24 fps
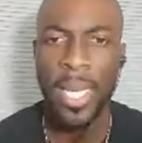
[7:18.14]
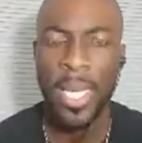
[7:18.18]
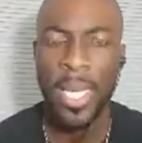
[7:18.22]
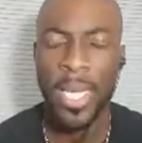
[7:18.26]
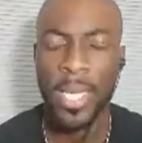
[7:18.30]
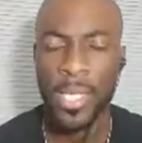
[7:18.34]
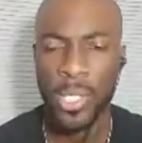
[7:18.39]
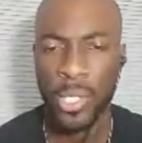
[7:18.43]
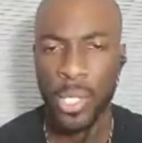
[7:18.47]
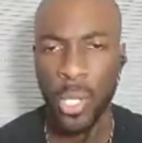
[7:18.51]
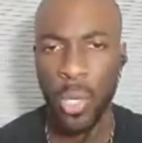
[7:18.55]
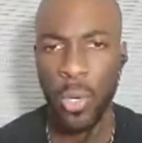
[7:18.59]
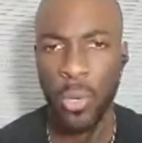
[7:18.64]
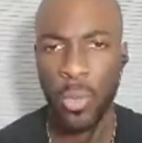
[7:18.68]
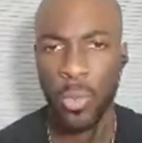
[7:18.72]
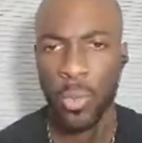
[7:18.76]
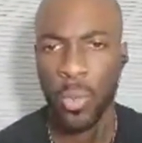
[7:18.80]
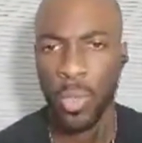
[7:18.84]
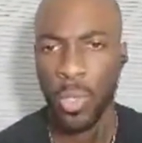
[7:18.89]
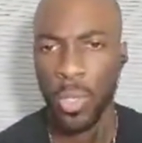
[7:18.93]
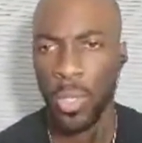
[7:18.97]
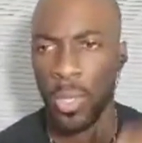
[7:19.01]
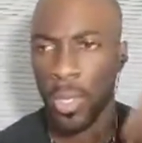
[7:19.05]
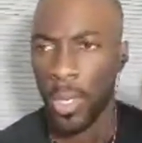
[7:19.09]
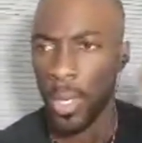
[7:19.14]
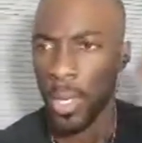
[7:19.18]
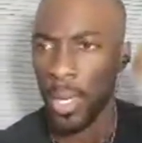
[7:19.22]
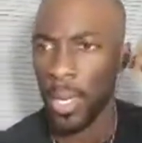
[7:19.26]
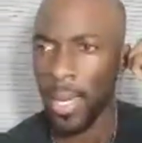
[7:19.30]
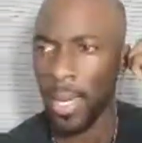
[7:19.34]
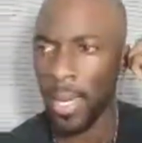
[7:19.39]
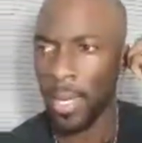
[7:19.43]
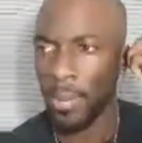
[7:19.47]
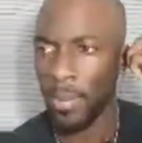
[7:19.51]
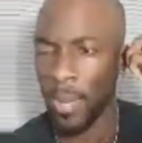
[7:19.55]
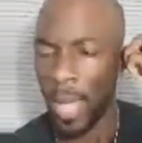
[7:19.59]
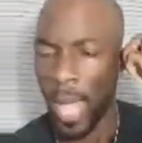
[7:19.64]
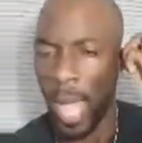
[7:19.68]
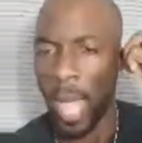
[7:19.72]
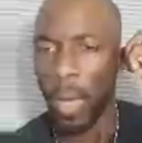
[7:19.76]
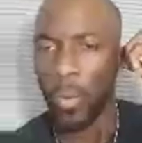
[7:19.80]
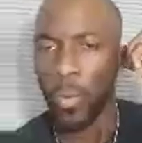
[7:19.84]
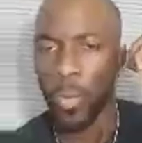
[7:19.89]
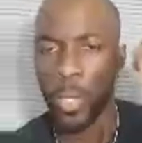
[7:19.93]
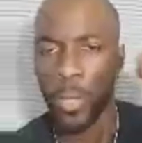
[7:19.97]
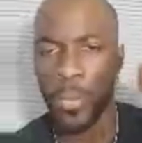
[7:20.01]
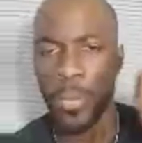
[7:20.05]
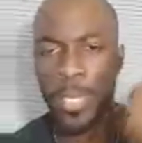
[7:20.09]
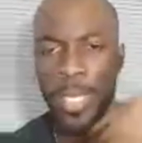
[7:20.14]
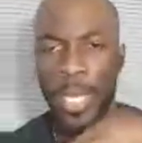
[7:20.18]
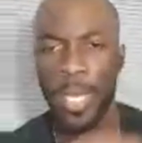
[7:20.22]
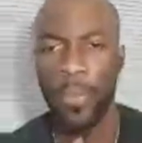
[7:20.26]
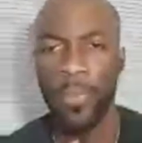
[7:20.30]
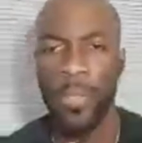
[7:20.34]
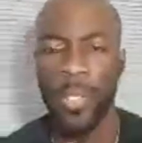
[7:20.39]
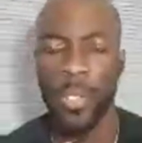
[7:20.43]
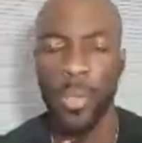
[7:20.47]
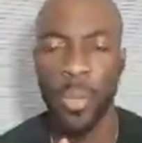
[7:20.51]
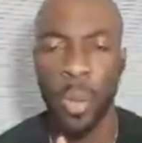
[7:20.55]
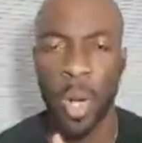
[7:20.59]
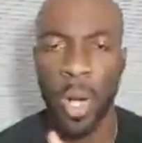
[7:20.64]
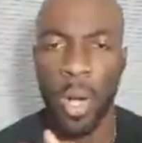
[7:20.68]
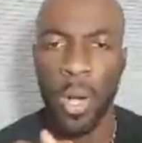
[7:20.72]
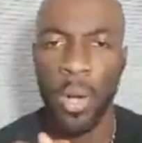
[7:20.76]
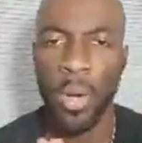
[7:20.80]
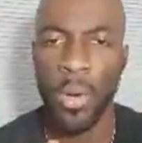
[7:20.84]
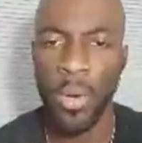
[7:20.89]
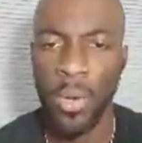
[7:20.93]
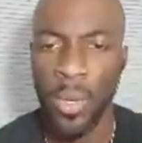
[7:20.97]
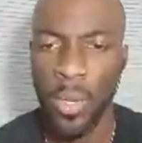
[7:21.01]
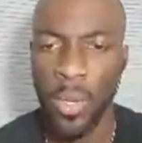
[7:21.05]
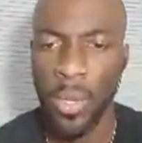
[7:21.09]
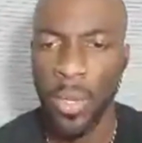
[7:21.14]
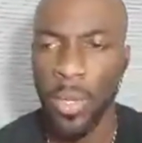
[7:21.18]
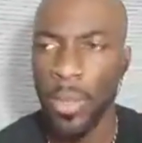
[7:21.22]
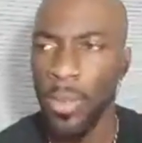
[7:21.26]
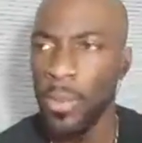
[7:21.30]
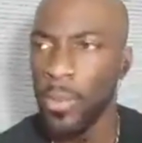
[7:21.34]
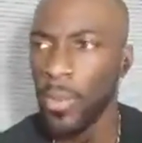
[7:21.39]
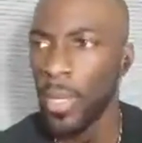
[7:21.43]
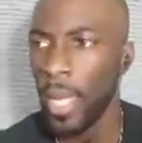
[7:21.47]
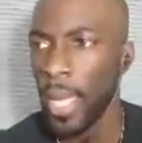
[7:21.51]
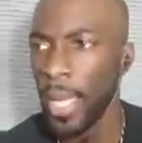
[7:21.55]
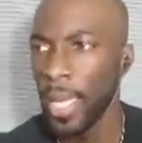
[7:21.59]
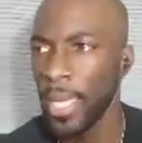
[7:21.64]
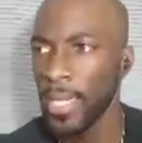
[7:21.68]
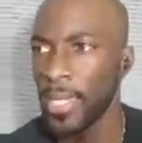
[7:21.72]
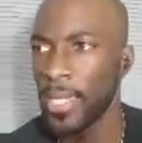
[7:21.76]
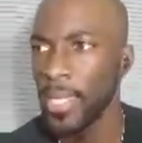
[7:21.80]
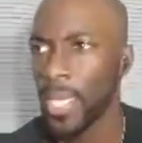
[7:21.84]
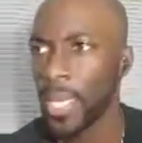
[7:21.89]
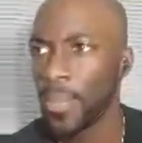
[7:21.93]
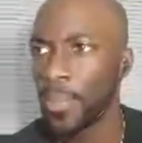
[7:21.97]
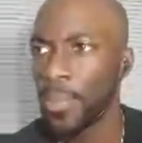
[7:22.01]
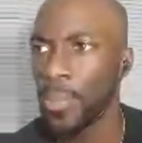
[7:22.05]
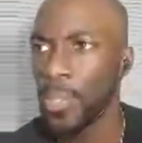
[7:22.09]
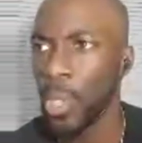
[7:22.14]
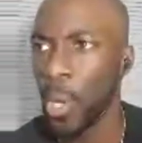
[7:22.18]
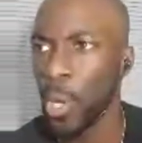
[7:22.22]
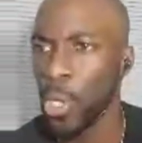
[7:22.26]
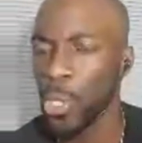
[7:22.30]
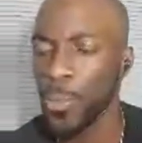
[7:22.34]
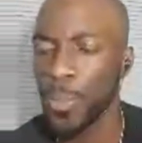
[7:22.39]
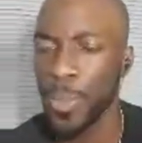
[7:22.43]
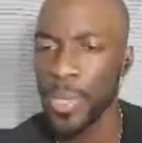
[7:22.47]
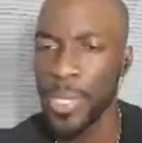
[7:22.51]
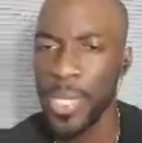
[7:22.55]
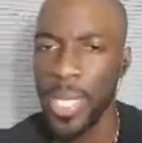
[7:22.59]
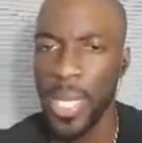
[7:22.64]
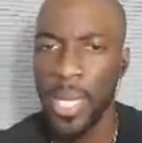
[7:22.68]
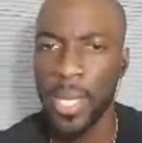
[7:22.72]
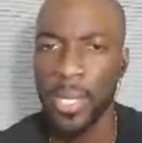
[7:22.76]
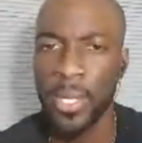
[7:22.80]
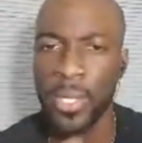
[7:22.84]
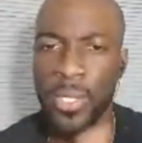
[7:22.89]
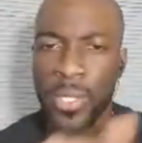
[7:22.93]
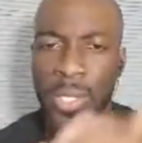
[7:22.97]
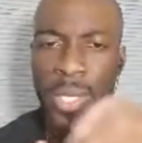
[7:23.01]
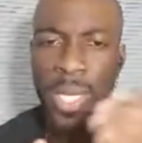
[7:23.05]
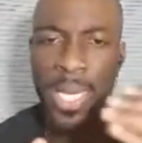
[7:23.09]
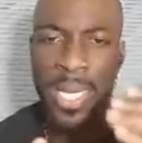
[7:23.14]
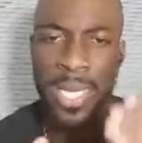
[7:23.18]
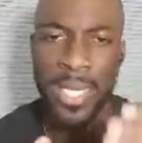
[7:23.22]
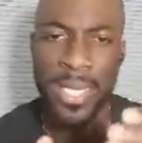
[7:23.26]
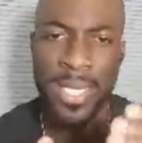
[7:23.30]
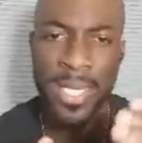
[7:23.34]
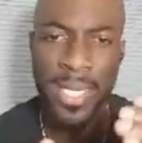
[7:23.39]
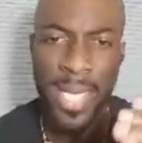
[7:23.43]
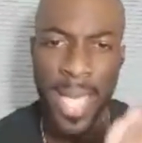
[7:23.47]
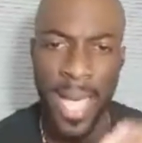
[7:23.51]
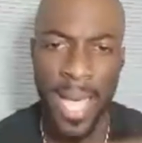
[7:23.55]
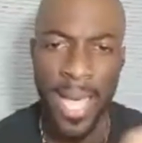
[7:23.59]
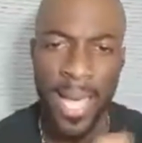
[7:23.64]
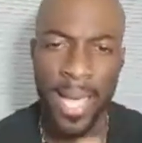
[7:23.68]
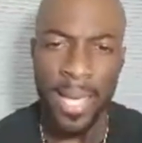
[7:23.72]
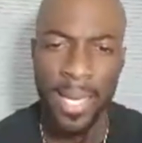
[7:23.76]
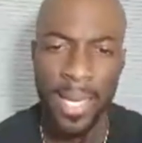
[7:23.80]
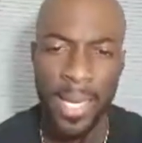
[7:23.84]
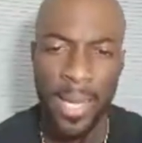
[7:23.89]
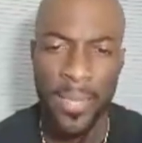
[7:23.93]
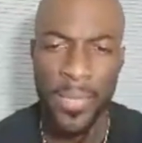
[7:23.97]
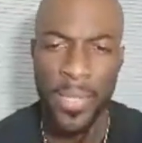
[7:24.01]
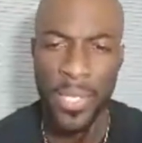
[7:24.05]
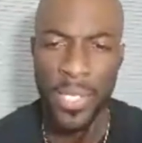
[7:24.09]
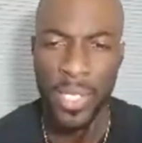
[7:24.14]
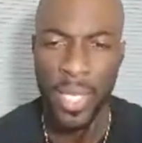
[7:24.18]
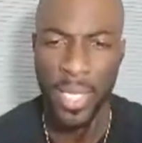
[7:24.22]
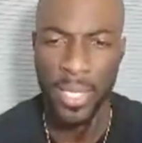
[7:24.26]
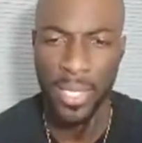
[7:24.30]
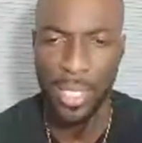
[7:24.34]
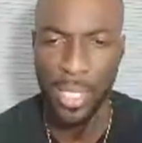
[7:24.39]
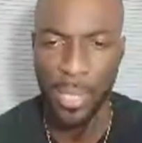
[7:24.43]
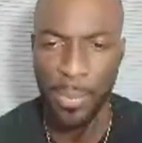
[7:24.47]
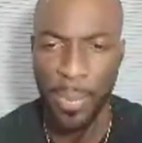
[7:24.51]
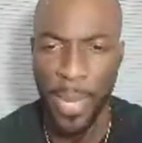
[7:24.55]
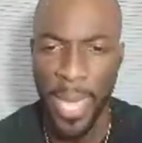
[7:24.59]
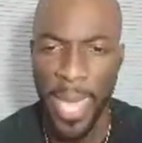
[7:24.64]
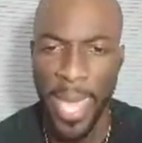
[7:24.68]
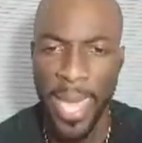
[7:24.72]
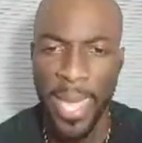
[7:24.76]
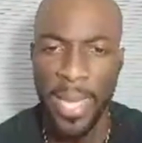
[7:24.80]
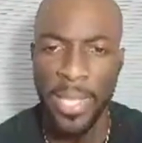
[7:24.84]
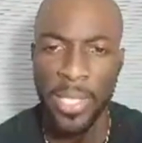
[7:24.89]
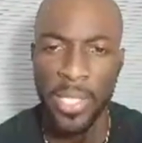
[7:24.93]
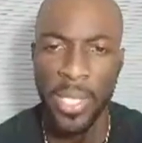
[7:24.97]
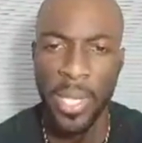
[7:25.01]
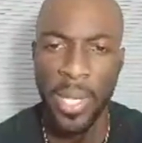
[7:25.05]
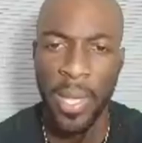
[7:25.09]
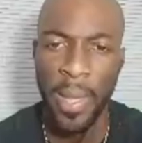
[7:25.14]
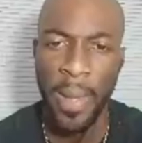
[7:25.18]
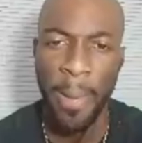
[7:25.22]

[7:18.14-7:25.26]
And so I will be giving you all, like I said, those particulars inside of the Justice page.